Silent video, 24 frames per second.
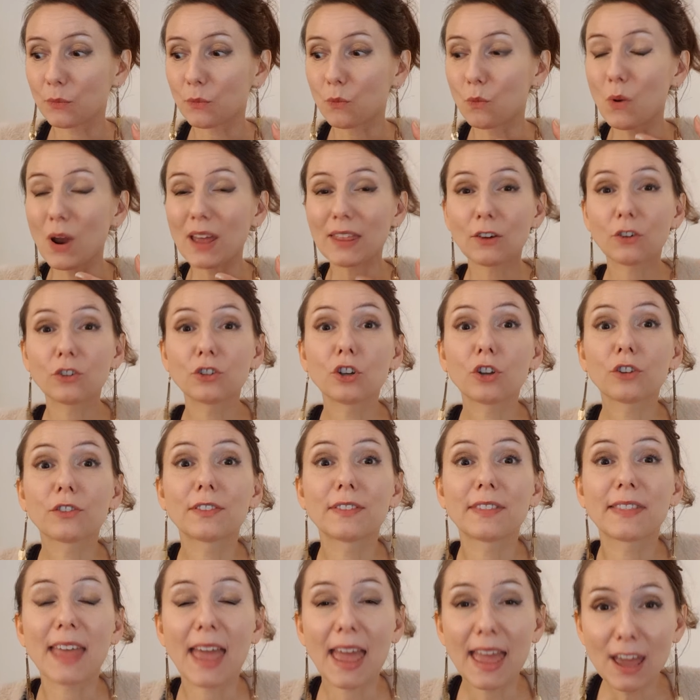whether or
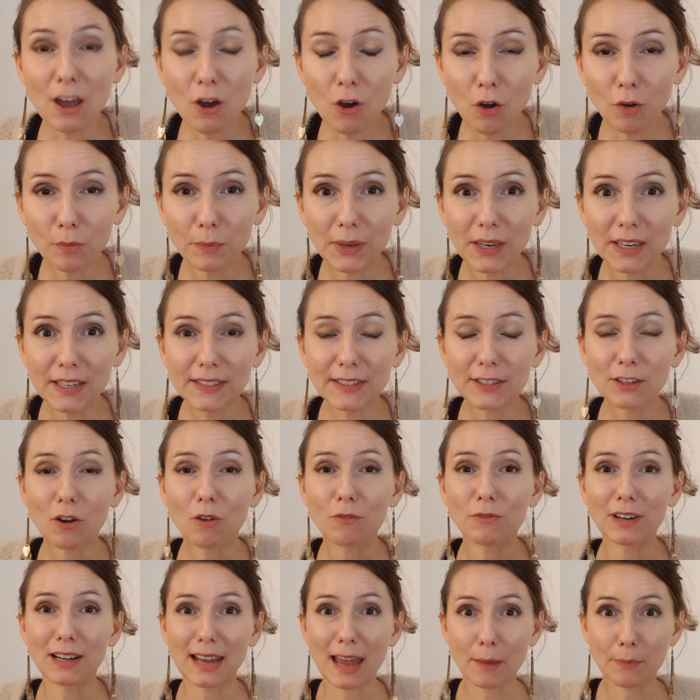not their hobbies
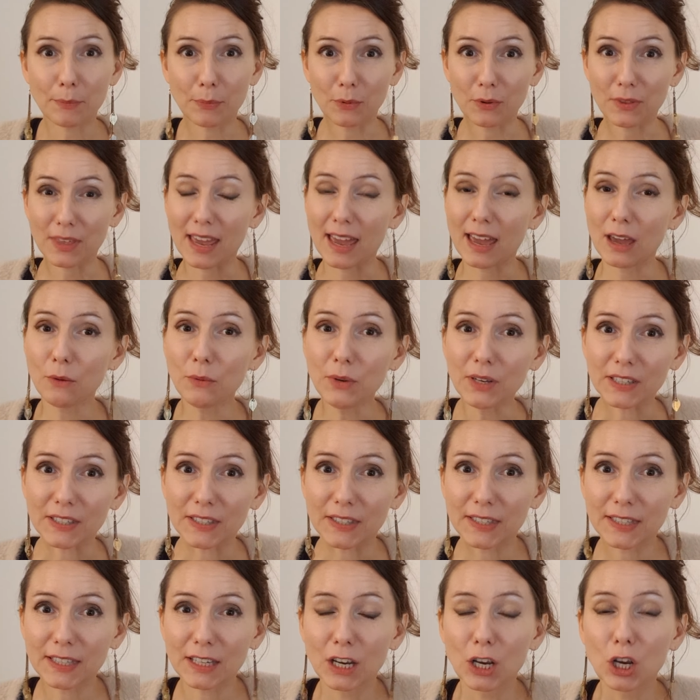overlap with
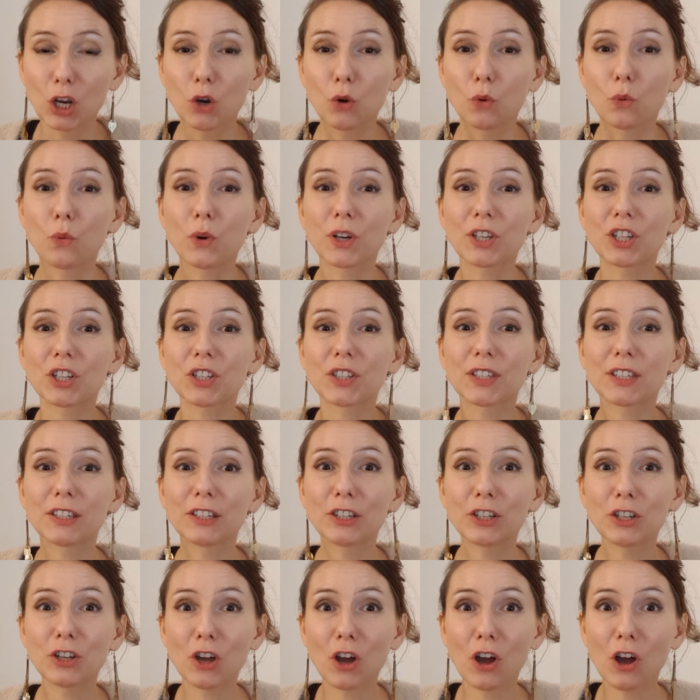ours, which is
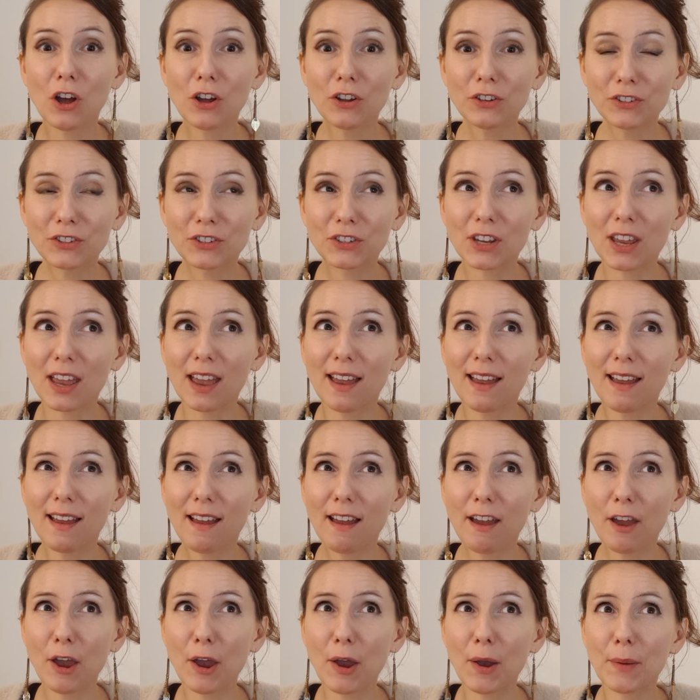not
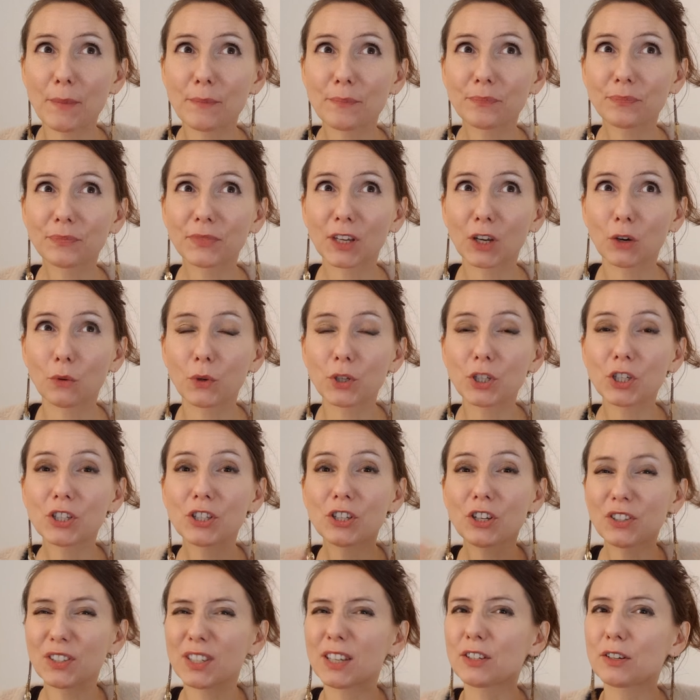
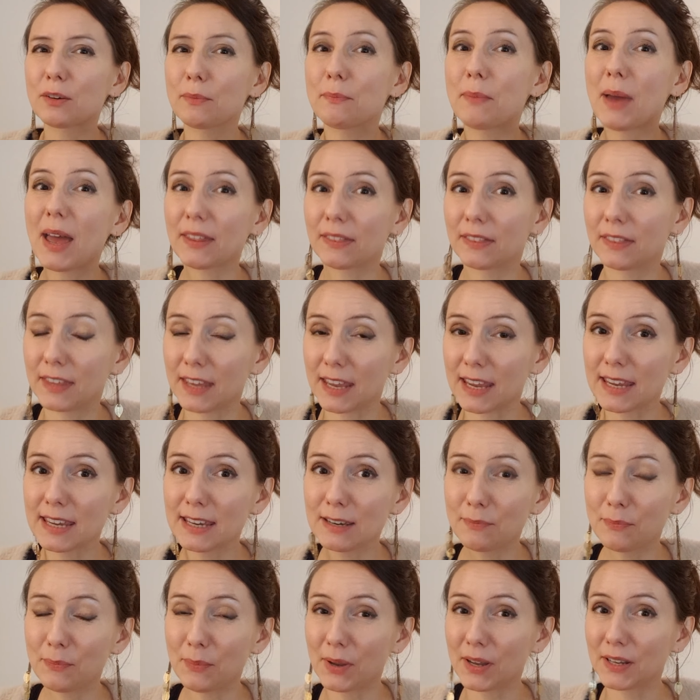such a bad
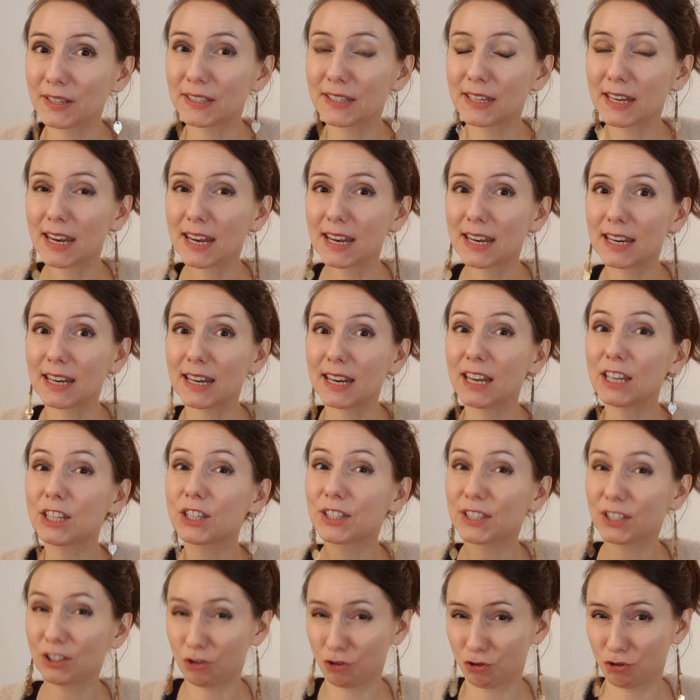thing, but
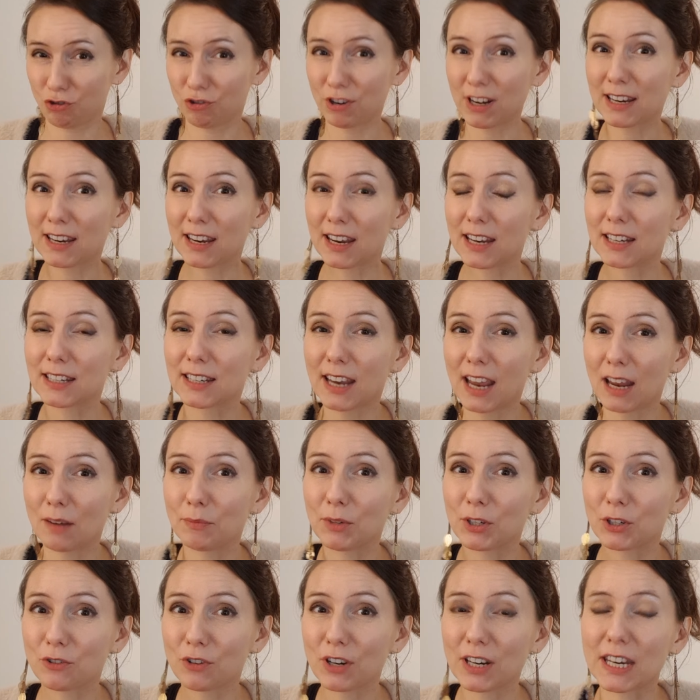it's tricky. It can
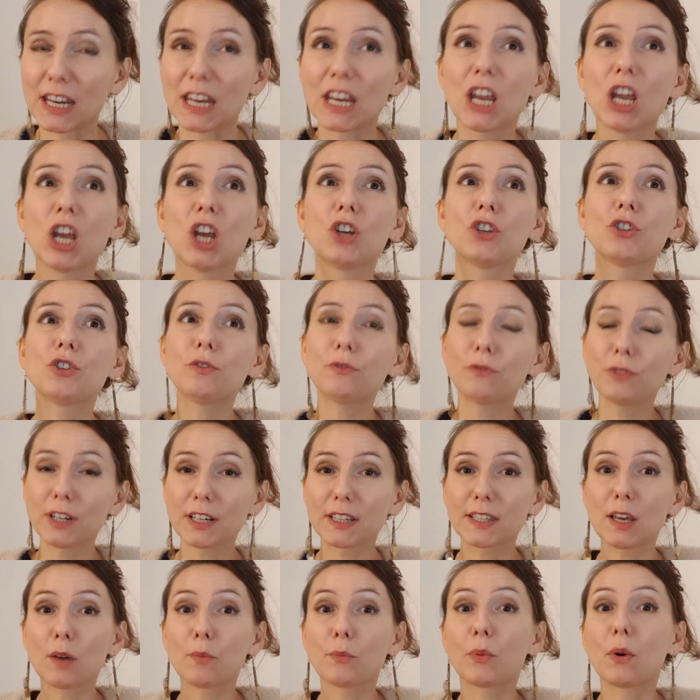be tricky. So for
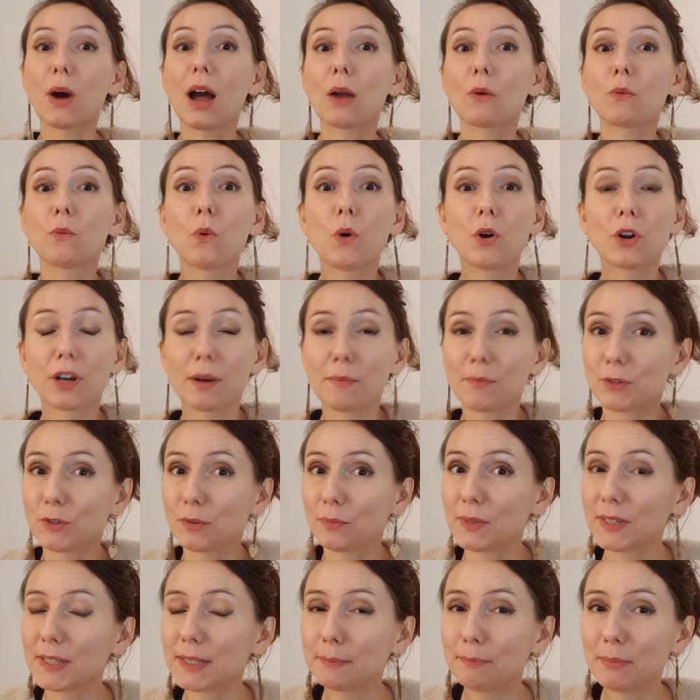example, I want him to
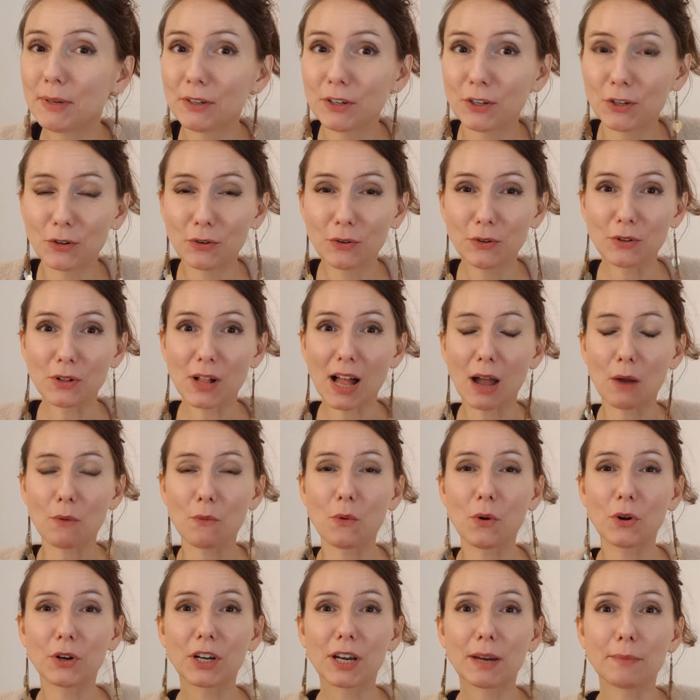be spiritual, I
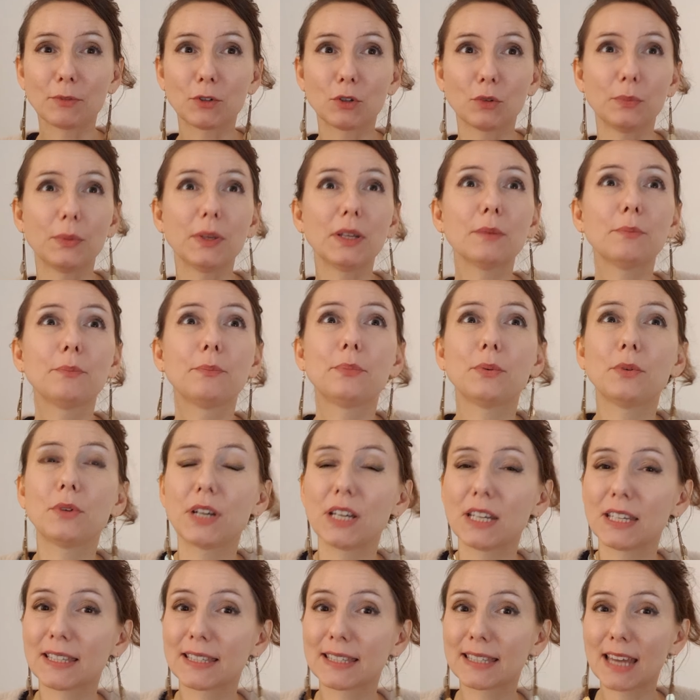want him to be a
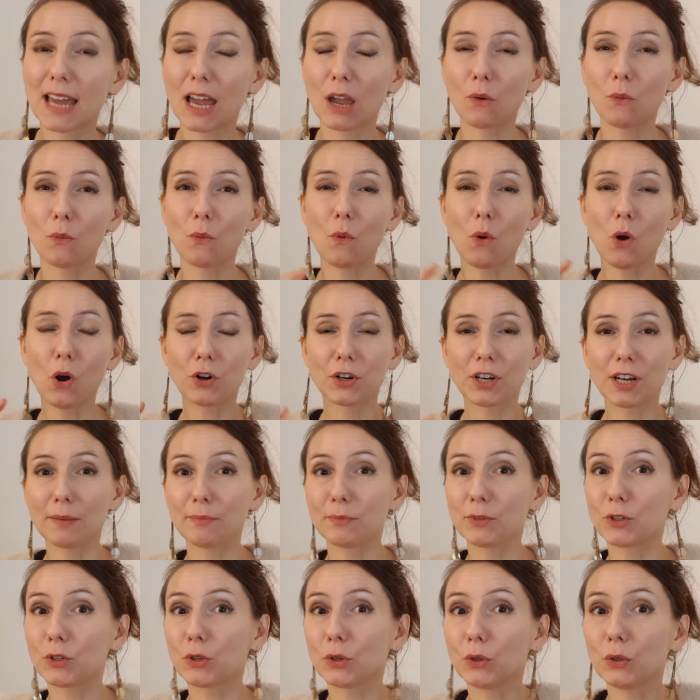Buddhist, I want
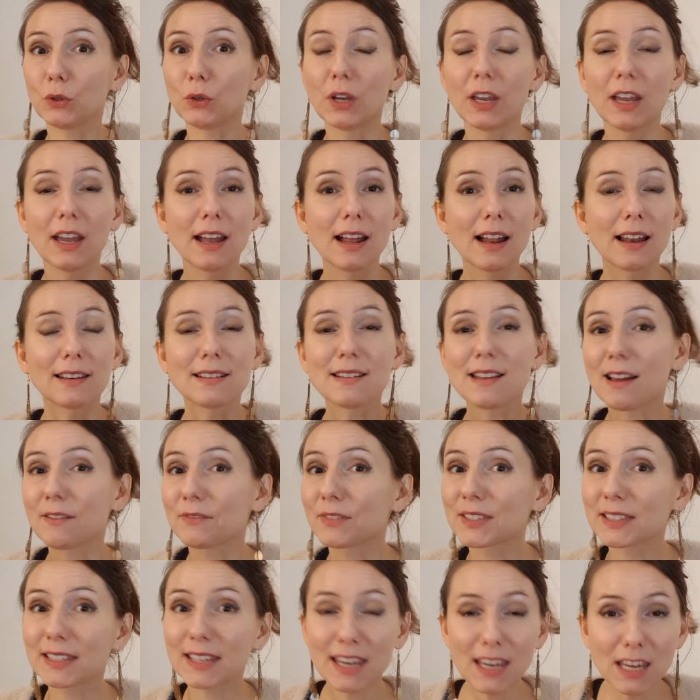him to love
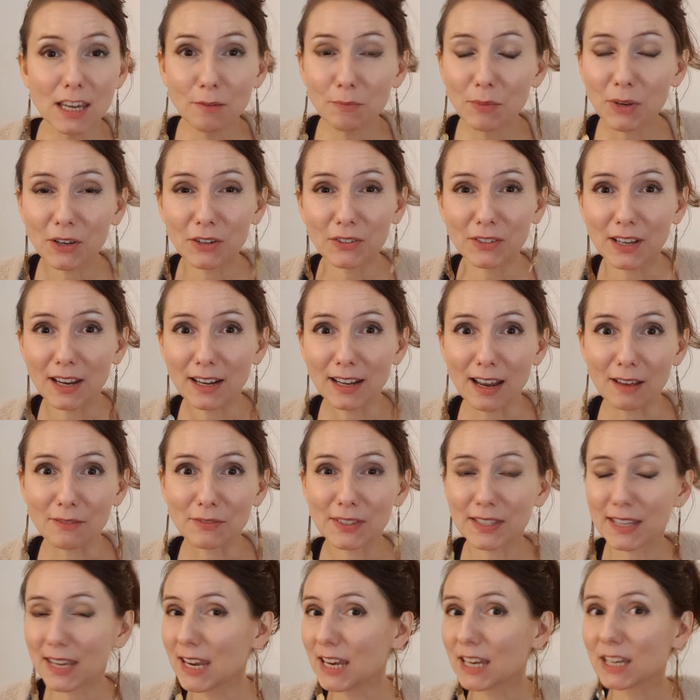skiing because I love
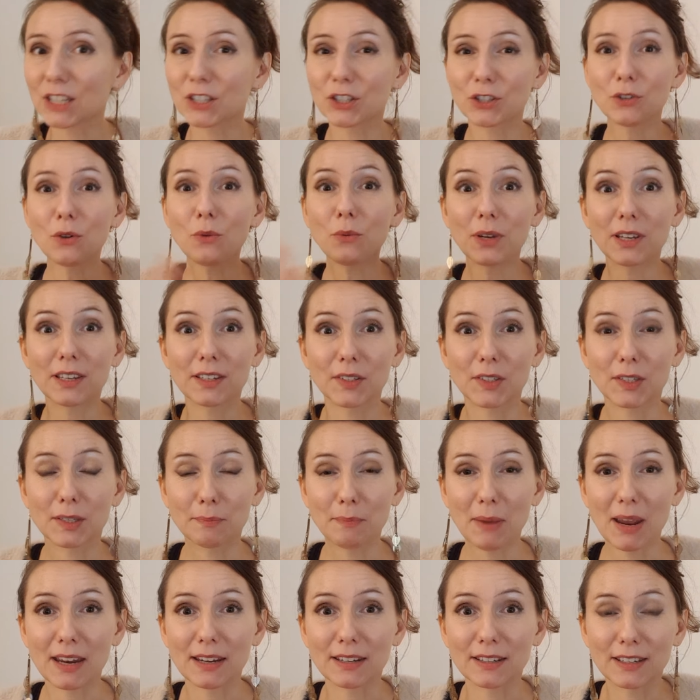skiing, so we can
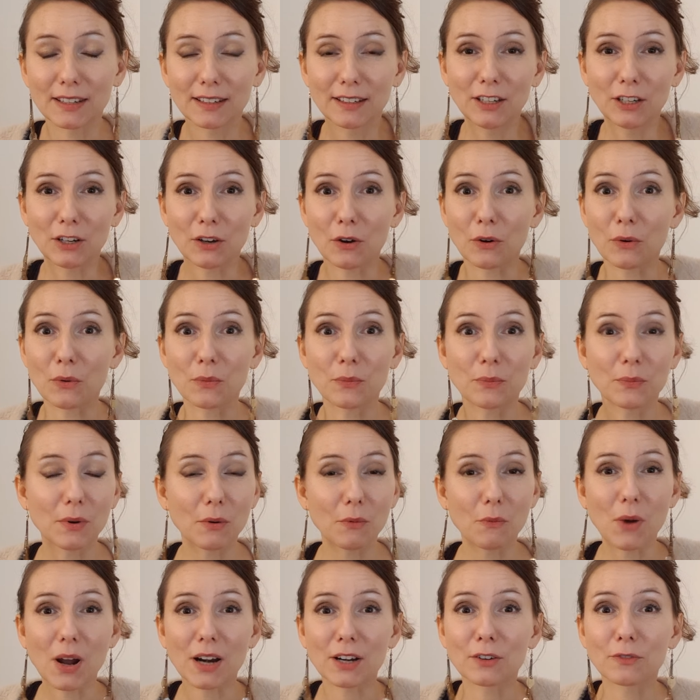spend
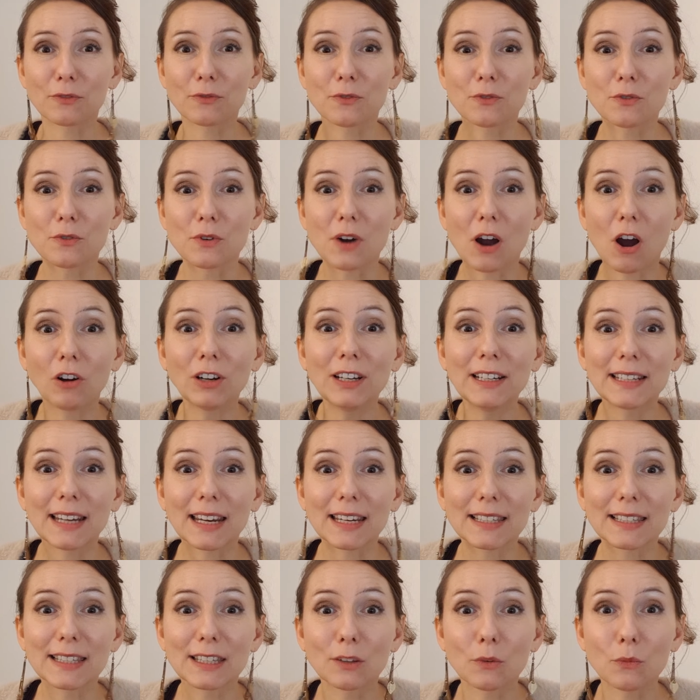wonderful
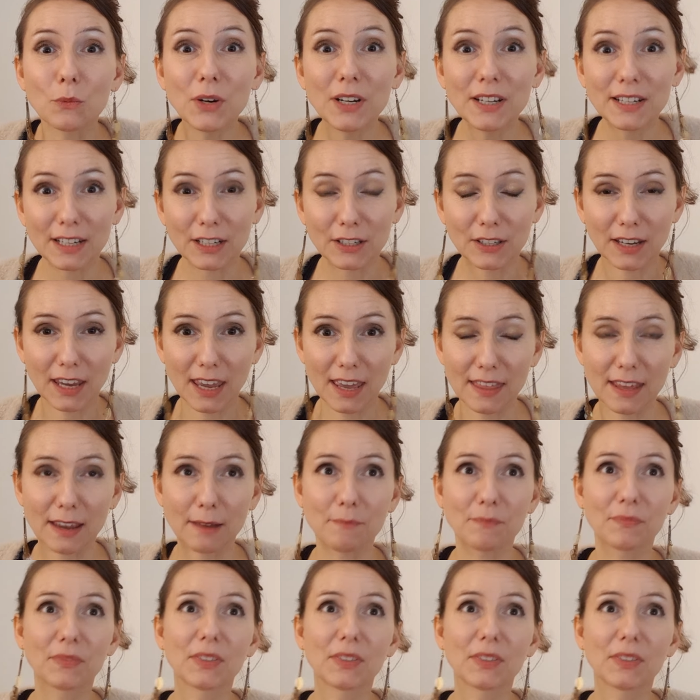holidays in the winter together.